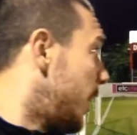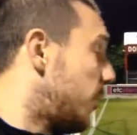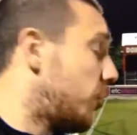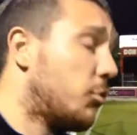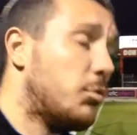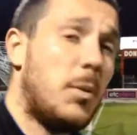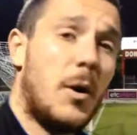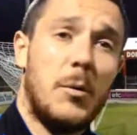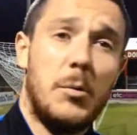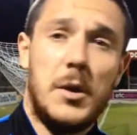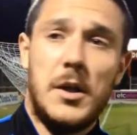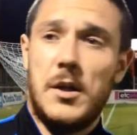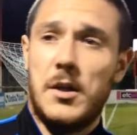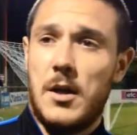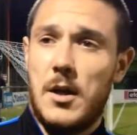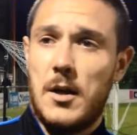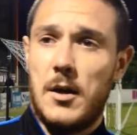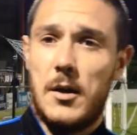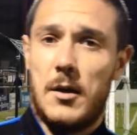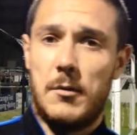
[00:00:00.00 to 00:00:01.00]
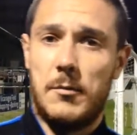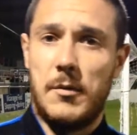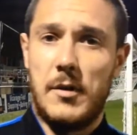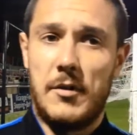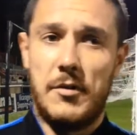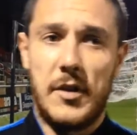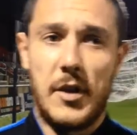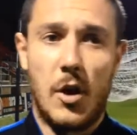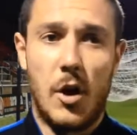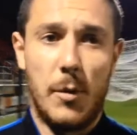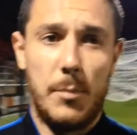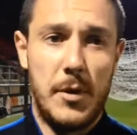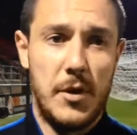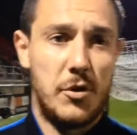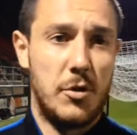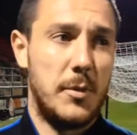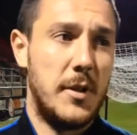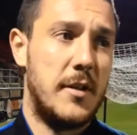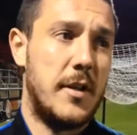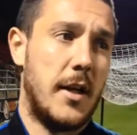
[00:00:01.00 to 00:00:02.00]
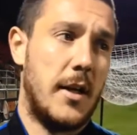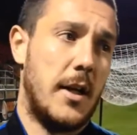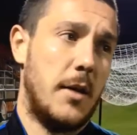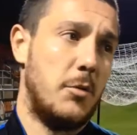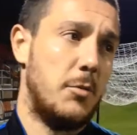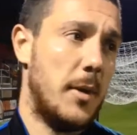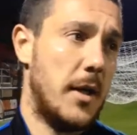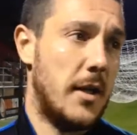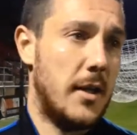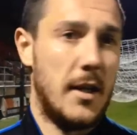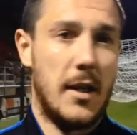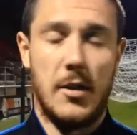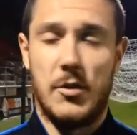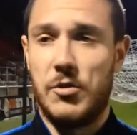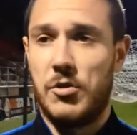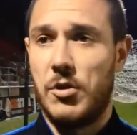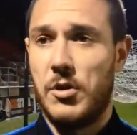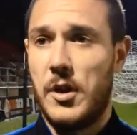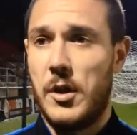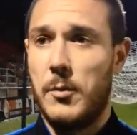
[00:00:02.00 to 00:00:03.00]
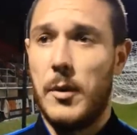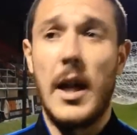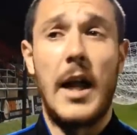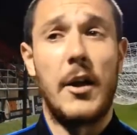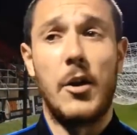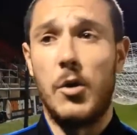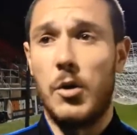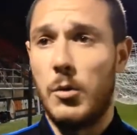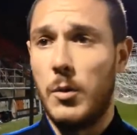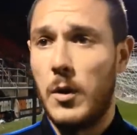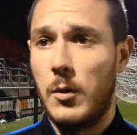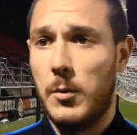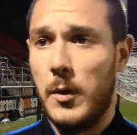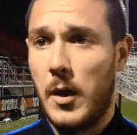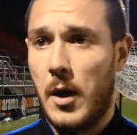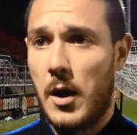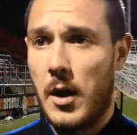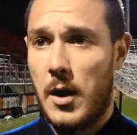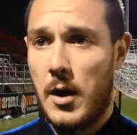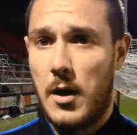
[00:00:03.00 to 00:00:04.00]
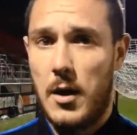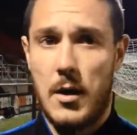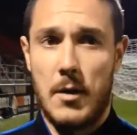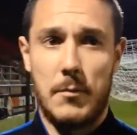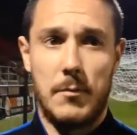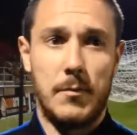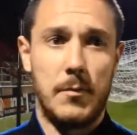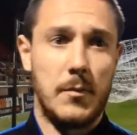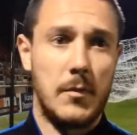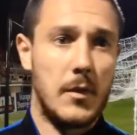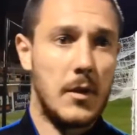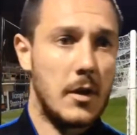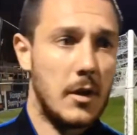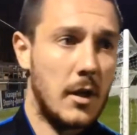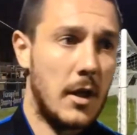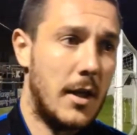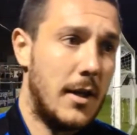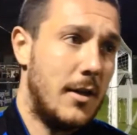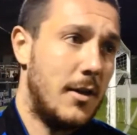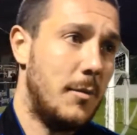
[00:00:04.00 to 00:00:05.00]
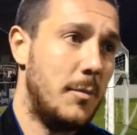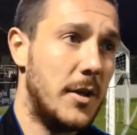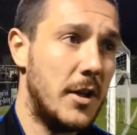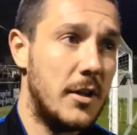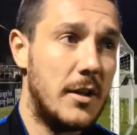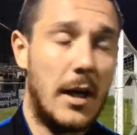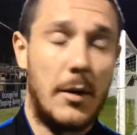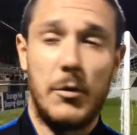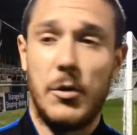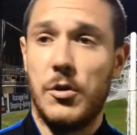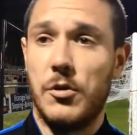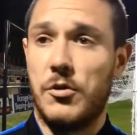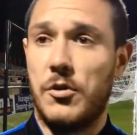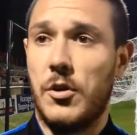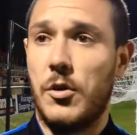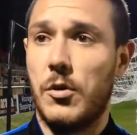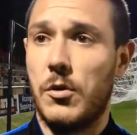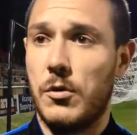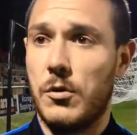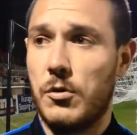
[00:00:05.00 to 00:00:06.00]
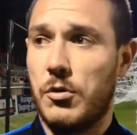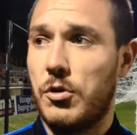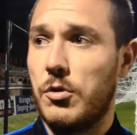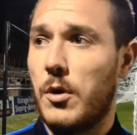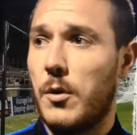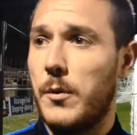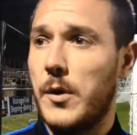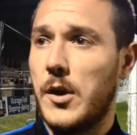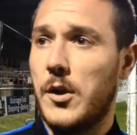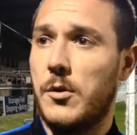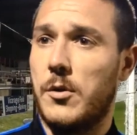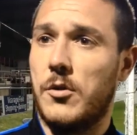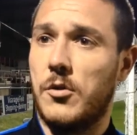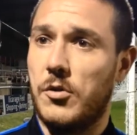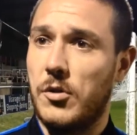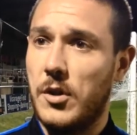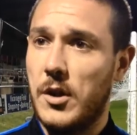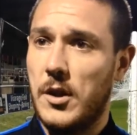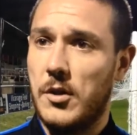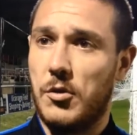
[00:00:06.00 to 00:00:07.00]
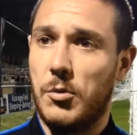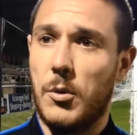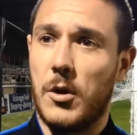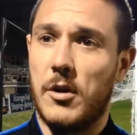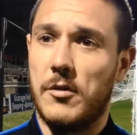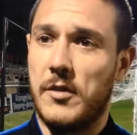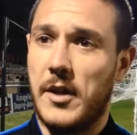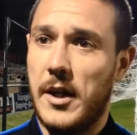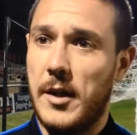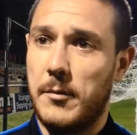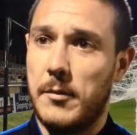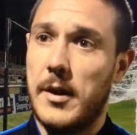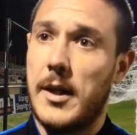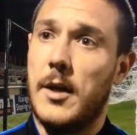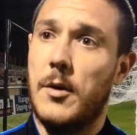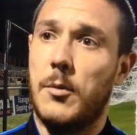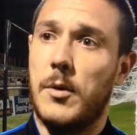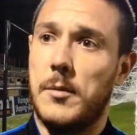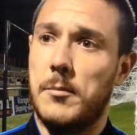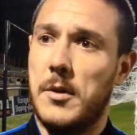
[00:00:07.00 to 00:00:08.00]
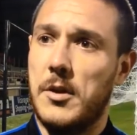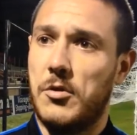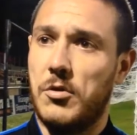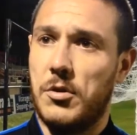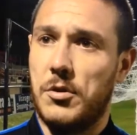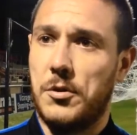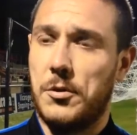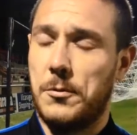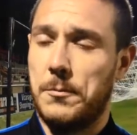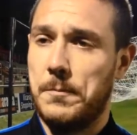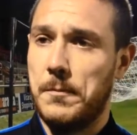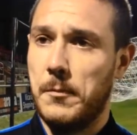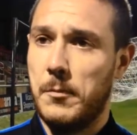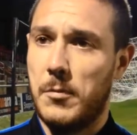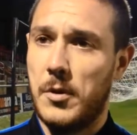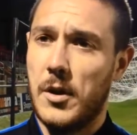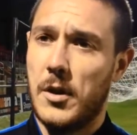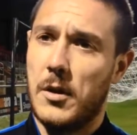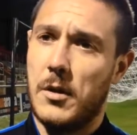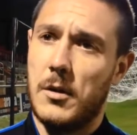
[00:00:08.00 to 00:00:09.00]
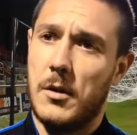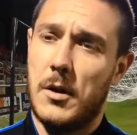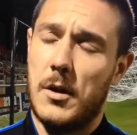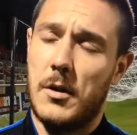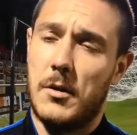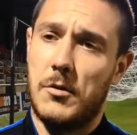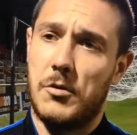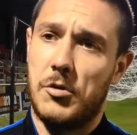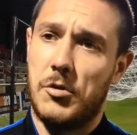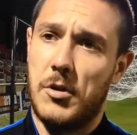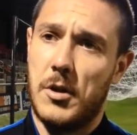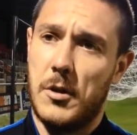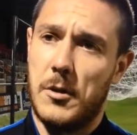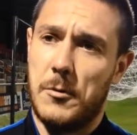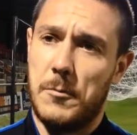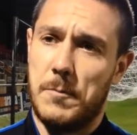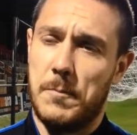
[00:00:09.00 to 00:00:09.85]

Pitch was wobbly. I think our pitch will be 10 times better than that on Sunday. Well, I know it will be. And it'll be down to us to go and show what we can do on Sunday. It's a one-off game to get to Wembley, so bring it on, yeah, on Sunday.